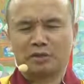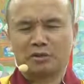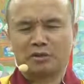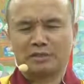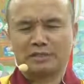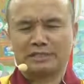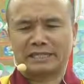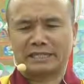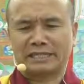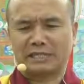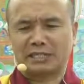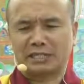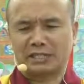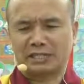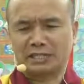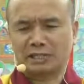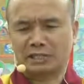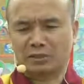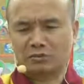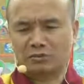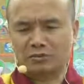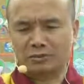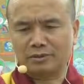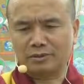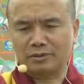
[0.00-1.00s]

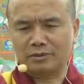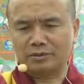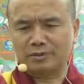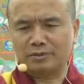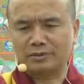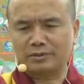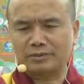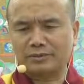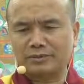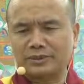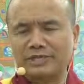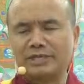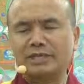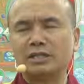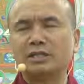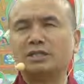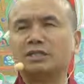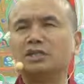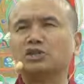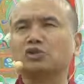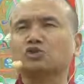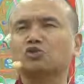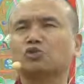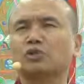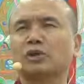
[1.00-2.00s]
see, reading
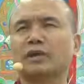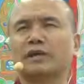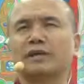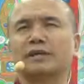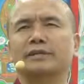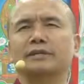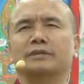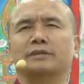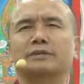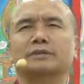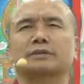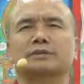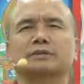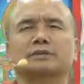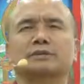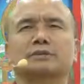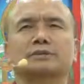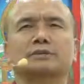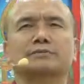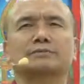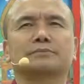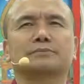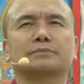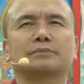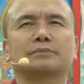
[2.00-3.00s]
these two lines